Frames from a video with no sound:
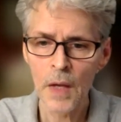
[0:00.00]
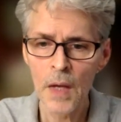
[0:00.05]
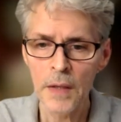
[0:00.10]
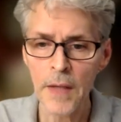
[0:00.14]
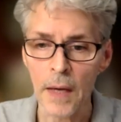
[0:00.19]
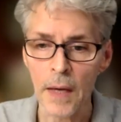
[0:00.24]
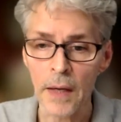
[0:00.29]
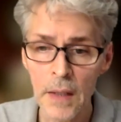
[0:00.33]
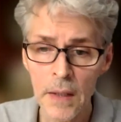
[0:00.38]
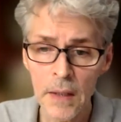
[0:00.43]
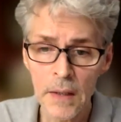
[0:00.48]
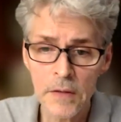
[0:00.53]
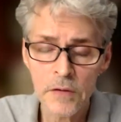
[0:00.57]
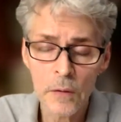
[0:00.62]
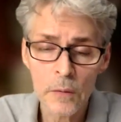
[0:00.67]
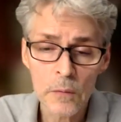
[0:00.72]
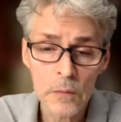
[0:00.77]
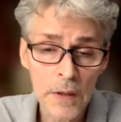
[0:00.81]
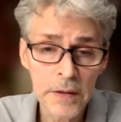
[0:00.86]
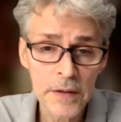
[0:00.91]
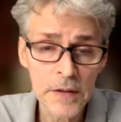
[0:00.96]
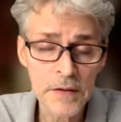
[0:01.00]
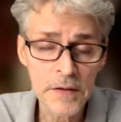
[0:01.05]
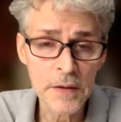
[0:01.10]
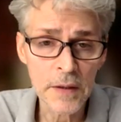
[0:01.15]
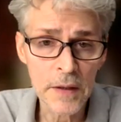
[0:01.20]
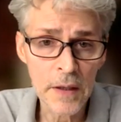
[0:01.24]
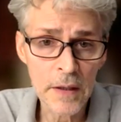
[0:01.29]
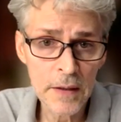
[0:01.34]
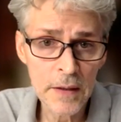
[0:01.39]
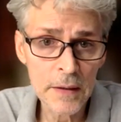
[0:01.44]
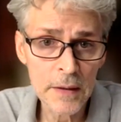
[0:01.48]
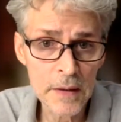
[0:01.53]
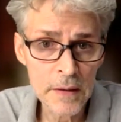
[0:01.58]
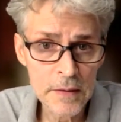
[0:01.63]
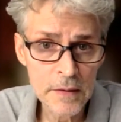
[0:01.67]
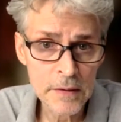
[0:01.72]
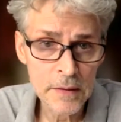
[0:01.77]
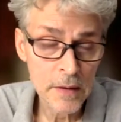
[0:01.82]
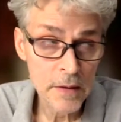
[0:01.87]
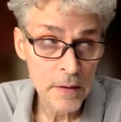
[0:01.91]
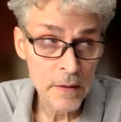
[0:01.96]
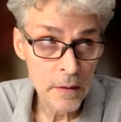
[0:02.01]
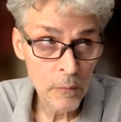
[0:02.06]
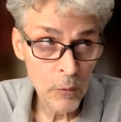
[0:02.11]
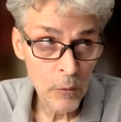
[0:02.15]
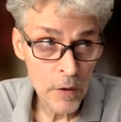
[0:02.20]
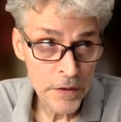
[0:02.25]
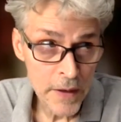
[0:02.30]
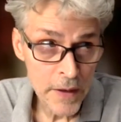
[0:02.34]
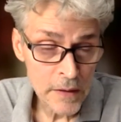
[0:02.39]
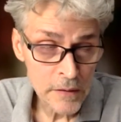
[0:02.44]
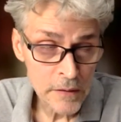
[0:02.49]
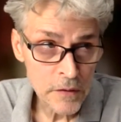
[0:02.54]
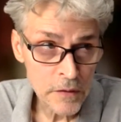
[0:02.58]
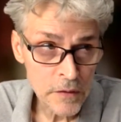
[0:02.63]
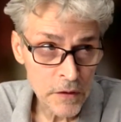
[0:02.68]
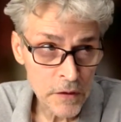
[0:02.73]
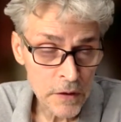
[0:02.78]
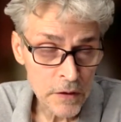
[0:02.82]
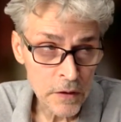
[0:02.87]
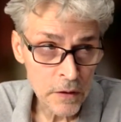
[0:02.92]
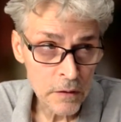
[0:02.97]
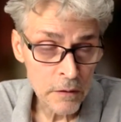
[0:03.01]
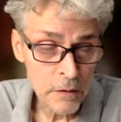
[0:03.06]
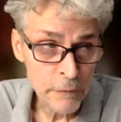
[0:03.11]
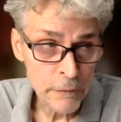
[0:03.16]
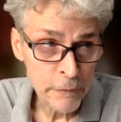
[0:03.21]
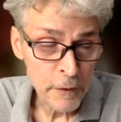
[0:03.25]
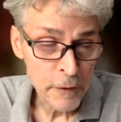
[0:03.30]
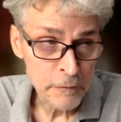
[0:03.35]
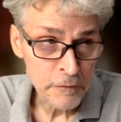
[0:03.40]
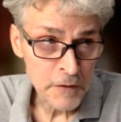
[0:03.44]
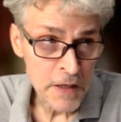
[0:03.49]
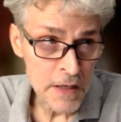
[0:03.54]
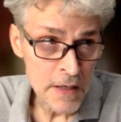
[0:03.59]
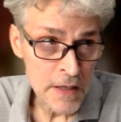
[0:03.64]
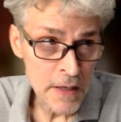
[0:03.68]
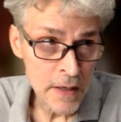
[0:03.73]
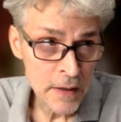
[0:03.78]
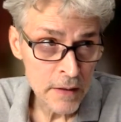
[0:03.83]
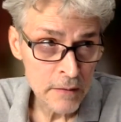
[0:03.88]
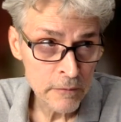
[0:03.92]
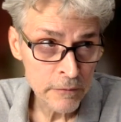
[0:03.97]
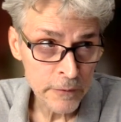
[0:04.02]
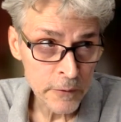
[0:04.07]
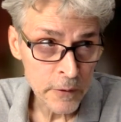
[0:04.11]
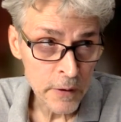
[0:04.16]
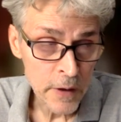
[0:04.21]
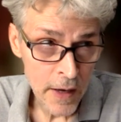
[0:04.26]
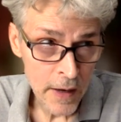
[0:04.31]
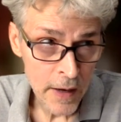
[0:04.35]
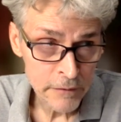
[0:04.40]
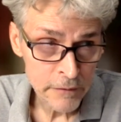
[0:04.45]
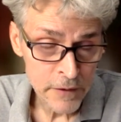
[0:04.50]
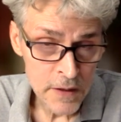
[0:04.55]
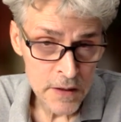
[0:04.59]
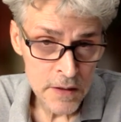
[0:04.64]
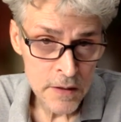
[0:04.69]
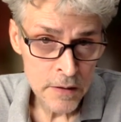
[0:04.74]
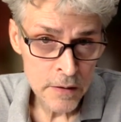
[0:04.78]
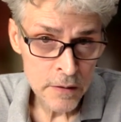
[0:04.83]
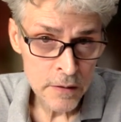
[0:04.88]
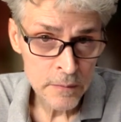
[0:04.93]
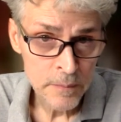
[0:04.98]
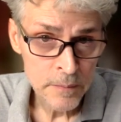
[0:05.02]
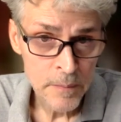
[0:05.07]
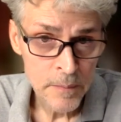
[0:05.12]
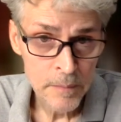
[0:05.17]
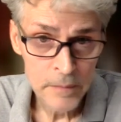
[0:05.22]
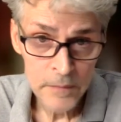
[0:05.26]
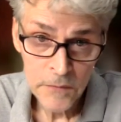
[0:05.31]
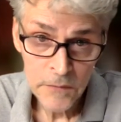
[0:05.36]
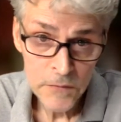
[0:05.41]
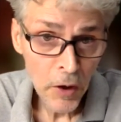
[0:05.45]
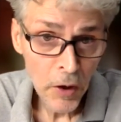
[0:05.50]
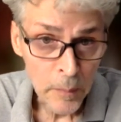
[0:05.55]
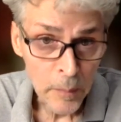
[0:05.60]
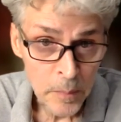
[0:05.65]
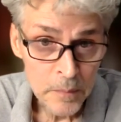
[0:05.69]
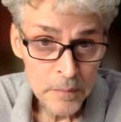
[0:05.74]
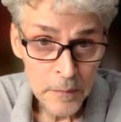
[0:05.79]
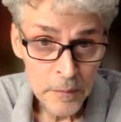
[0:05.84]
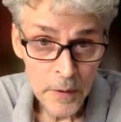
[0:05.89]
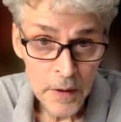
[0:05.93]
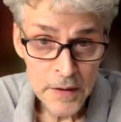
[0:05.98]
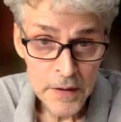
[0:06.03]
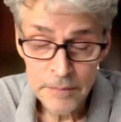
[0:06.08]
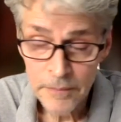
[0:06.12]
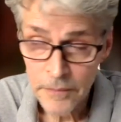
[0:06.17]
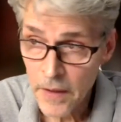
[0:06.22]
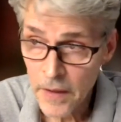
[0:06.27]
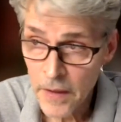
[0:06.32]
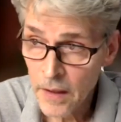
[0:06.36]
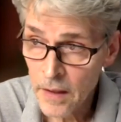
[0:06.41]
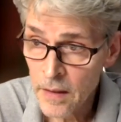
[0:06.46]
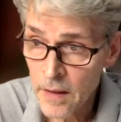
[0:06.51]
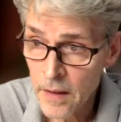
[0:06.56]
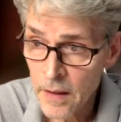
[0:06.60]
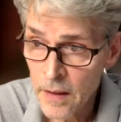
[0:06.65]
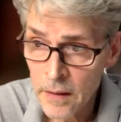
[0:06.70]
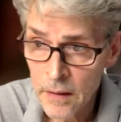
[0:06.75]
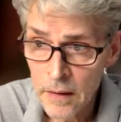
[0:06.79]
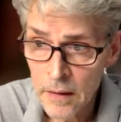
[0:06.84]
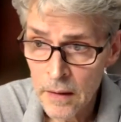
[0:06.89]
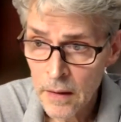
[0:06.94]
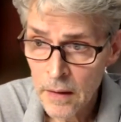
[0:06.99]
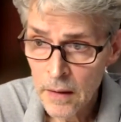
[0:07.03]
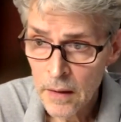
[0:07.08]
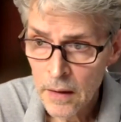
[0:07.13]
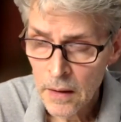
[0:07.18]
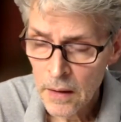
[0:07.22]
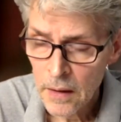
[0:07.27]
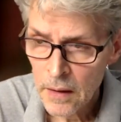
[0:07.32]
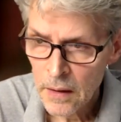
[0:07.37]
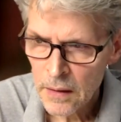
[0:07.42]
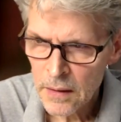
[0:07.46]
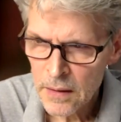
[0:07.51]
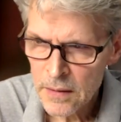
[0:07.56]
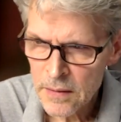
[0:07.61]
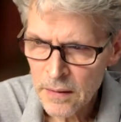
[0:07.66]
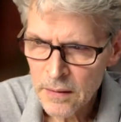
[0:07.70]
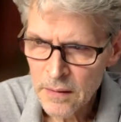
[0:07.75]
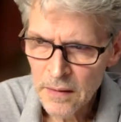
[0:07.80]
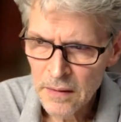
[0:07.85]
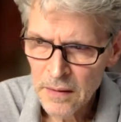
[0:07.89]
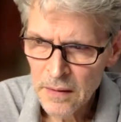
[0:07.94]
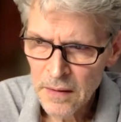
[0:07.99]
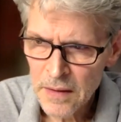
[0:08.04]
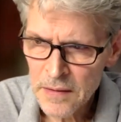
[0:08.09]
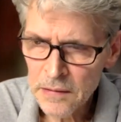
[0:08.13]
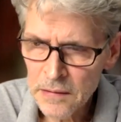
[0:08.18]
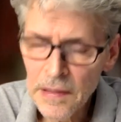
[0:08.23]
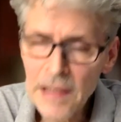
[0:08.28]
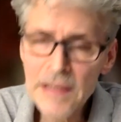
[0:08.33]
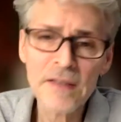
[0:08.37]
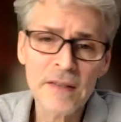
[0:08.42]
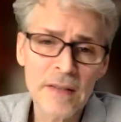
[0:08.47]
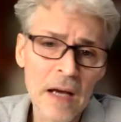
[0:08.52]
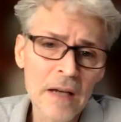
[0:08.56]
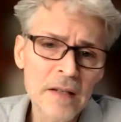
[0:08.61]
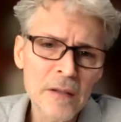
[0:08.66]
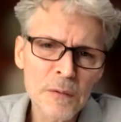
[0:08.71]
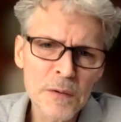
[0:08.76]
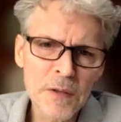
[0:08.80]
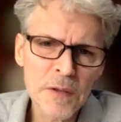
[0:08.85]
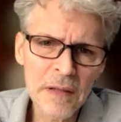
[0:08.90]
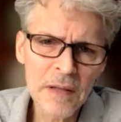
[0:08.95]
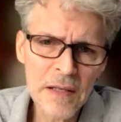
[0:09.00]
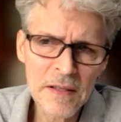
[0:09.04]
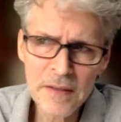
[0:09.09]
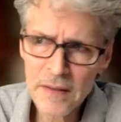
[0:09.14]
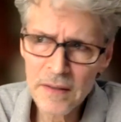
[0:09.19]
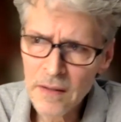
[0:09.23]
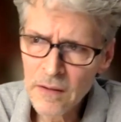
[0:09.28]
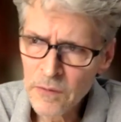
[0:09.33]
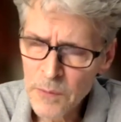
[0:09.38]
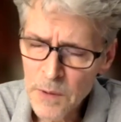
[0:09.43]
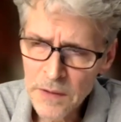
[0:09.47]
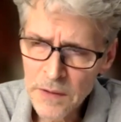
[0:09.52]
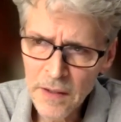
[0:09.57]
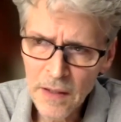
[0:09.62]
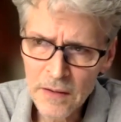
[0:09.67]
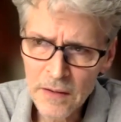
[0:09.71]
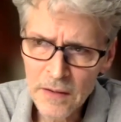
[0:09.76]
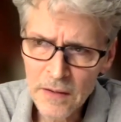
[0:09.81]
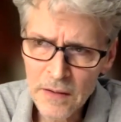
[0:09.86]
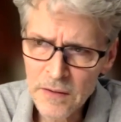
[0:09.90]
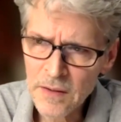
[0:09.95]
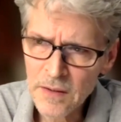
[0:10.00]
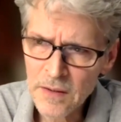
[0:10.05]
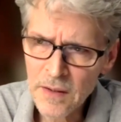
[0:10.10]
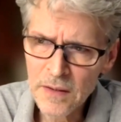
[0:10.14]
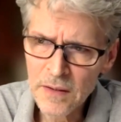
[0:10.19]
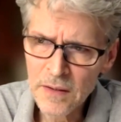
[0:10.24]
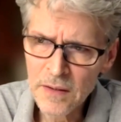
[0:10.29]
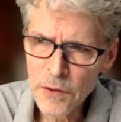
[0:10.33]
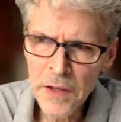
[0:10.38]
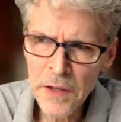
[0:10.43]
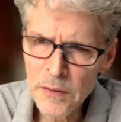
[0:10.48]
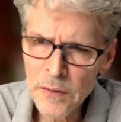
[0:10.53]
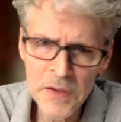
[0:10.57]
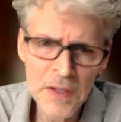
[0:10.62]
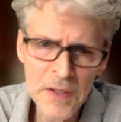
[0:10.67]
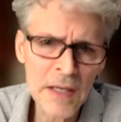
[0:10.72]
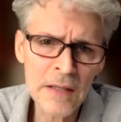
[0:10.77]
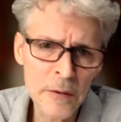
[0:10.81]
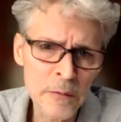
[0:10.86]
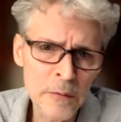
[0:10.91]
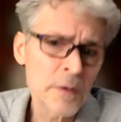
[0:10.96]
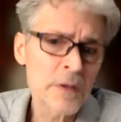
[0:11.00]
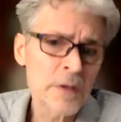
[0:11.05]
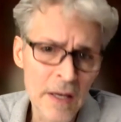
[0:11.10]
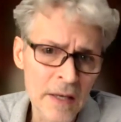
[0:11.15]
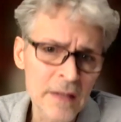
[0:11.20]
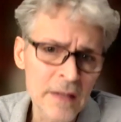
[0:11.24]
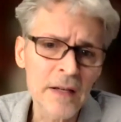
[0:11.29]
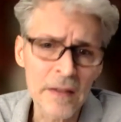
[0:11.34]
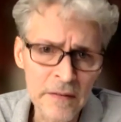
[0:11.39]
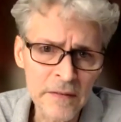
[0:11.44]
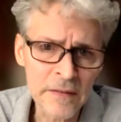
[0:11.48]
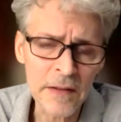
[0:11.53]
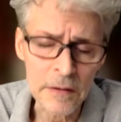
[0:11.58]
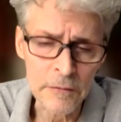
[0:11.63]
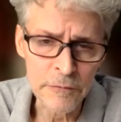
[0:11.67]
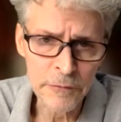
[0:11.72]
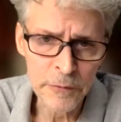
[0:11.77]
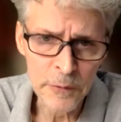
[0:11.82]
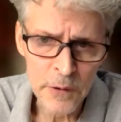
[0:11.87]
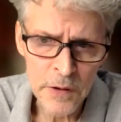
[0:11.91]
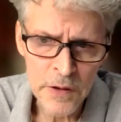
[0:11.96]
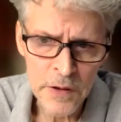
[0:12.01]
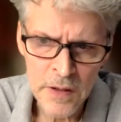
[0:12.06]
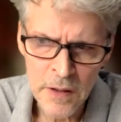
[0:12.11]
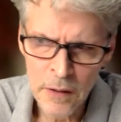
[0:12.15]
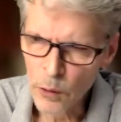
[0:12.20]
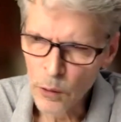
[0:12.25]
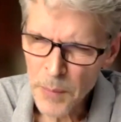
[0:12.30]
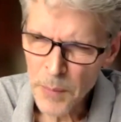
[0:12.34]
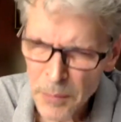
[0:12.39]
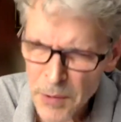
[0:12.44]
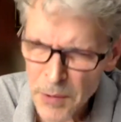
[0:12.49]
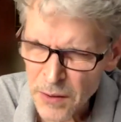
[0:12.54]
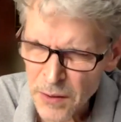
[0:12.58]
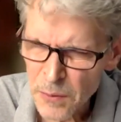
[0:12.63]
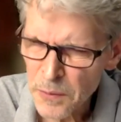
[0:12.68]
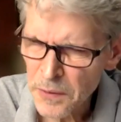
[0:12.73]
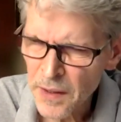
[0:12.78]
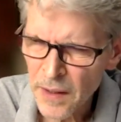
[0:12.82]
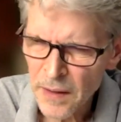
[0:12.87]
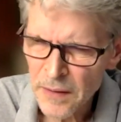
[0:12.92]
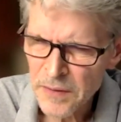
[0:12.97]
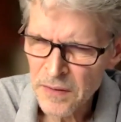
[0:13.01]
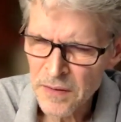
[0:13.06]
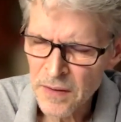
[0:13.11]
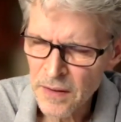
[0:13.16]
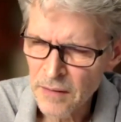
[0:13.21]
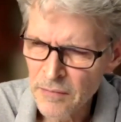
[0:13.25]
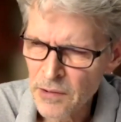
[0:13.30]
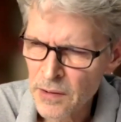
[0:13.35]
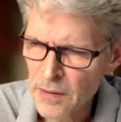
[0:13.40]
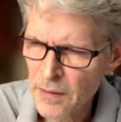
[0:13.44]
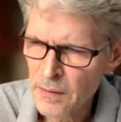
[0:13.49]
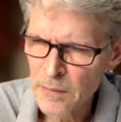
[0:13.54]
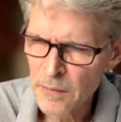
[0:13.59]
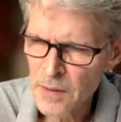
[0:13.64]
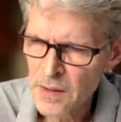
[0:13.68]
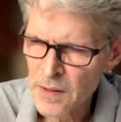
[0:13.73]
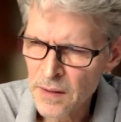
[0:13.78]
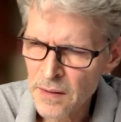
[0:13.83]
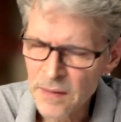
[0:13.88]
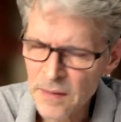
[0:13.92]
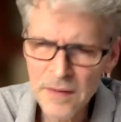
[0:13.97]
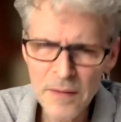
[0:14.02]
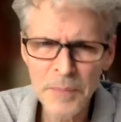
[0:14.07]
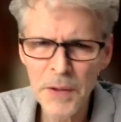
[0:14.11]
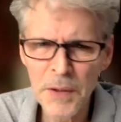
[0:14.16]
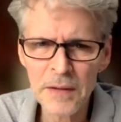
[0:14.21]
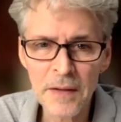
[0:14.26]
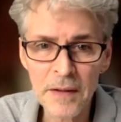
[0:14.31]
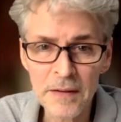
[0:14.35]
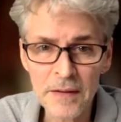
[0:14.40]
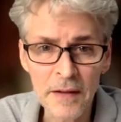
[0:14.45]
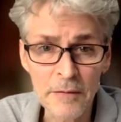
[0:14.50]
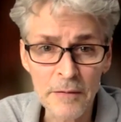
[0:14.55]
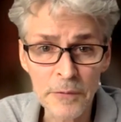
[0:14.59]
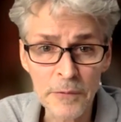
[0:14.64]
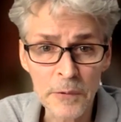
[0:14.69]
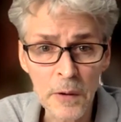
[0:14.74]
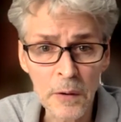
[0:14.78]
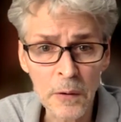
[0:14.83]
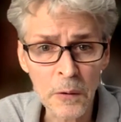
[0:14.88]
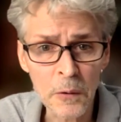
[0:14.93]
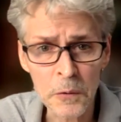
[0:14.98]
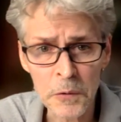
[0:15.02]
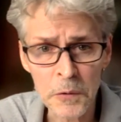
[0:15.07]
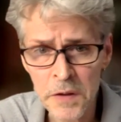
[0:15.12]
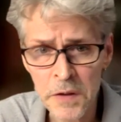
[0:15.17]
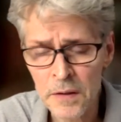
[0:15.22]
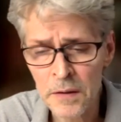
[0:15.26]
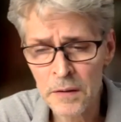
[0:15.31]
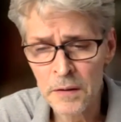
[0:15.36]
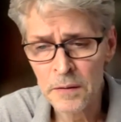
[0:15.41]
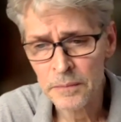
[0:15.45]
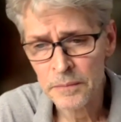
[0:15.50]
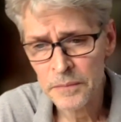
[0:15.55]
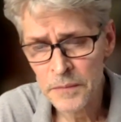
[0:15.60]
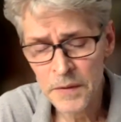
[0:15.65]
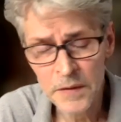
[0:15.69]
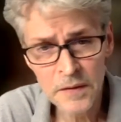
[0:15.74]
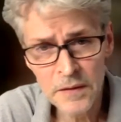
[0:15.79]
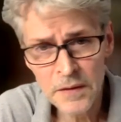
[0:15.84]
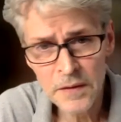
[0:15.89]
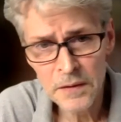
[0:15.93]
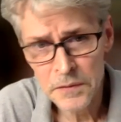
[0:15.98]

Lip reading: Yeah. So like I said, I think it's 1,650 yen for half a year. Cheap, right? And then I think it's less. I know it's less than 3,000 yen. It's 2,800 yen, I think, for a year, or maybe 2,700 yen, something like that for a whole year. It's still